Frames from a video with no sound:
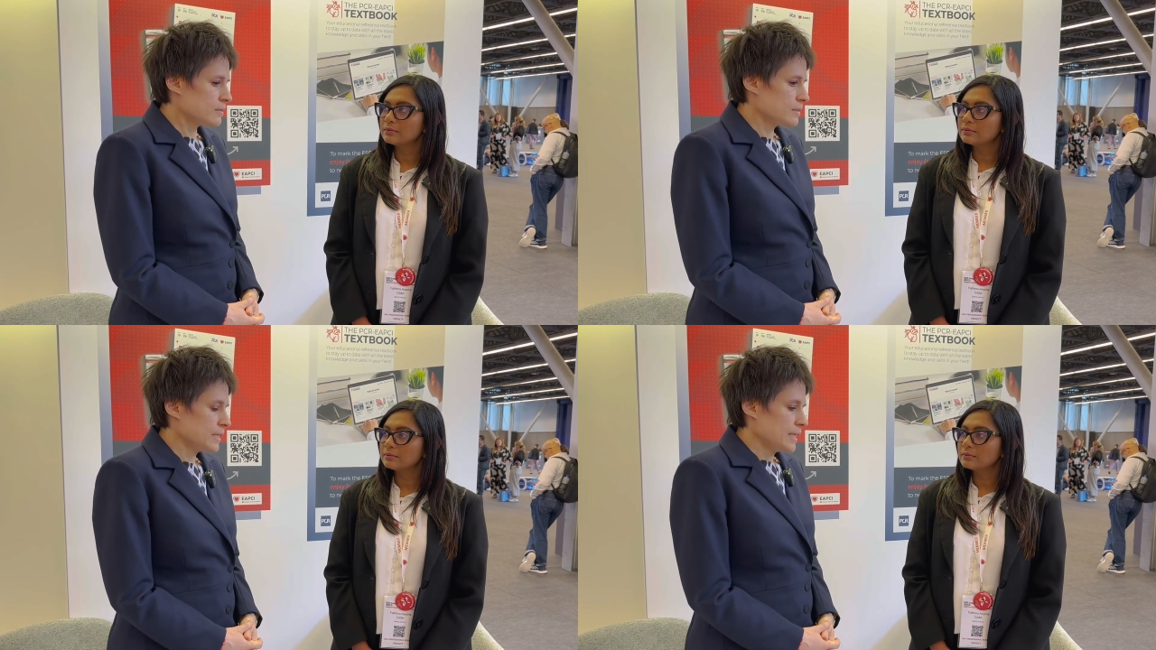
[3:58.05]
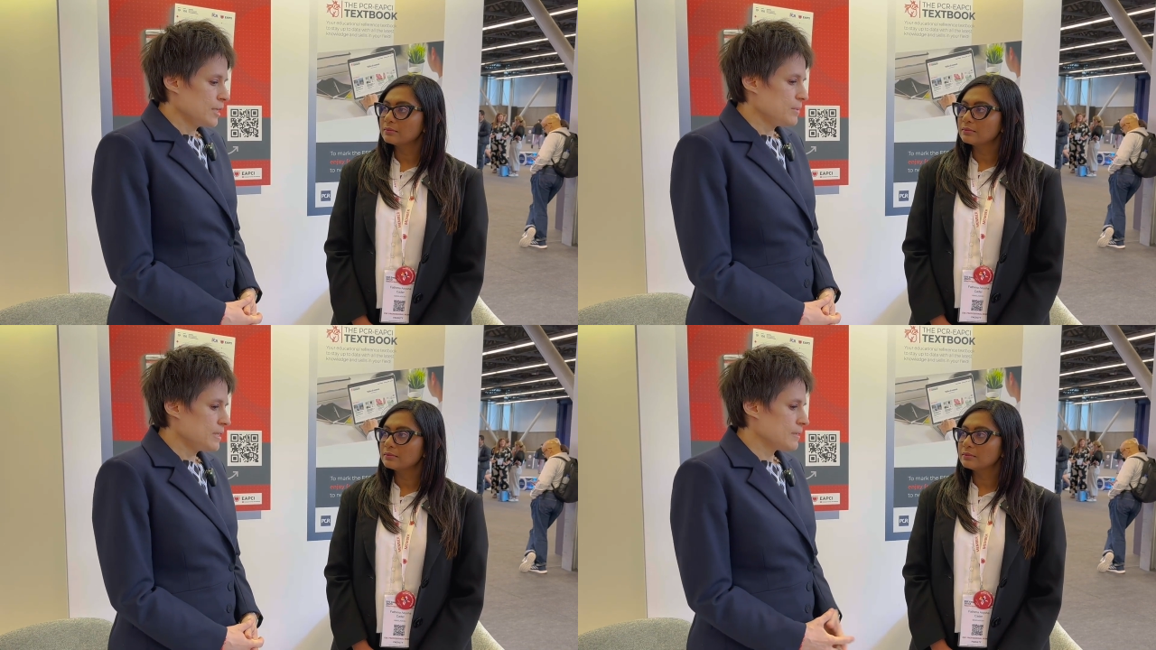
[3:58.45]
Speaker 1: the
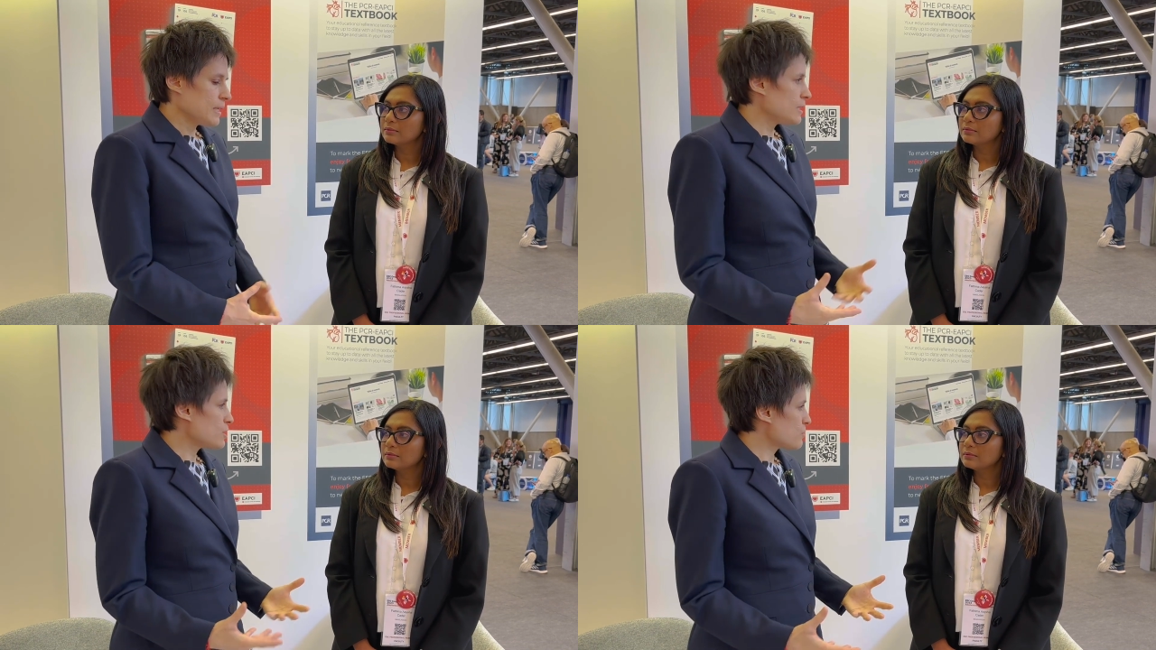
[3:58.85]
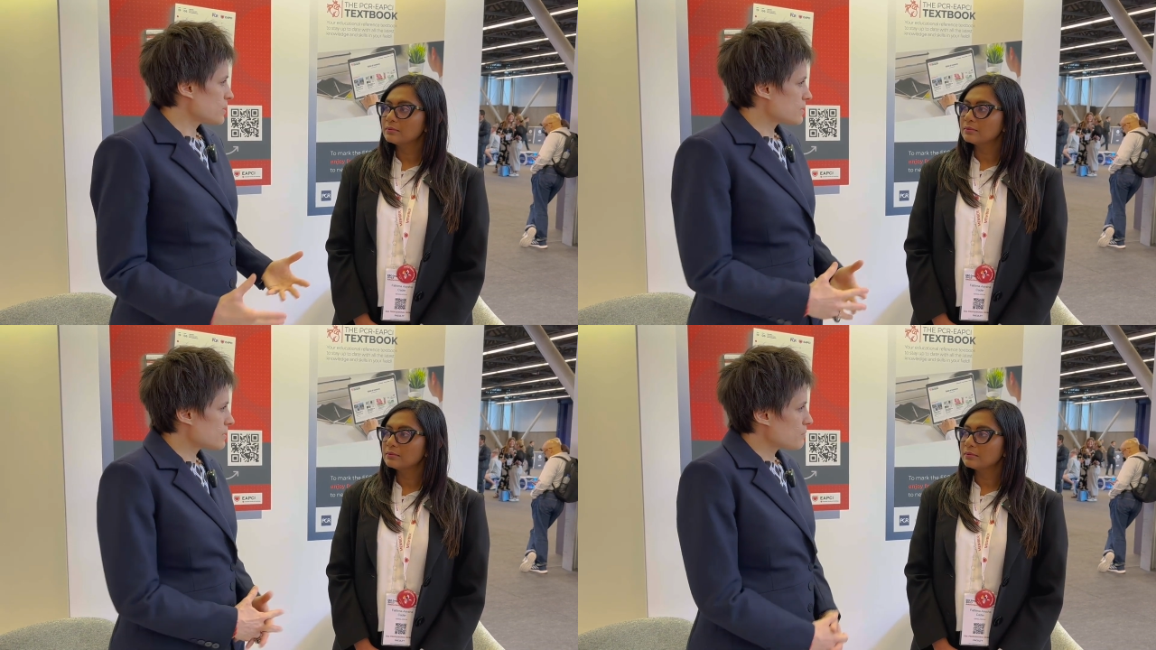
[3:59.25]
median age
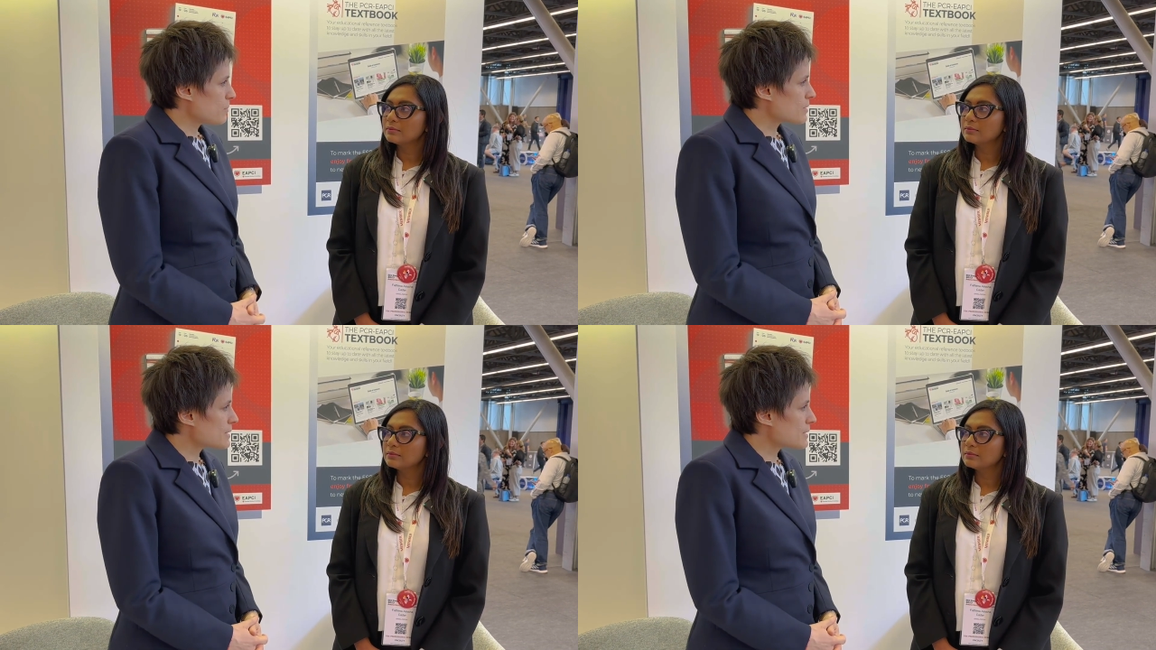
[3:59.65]
was about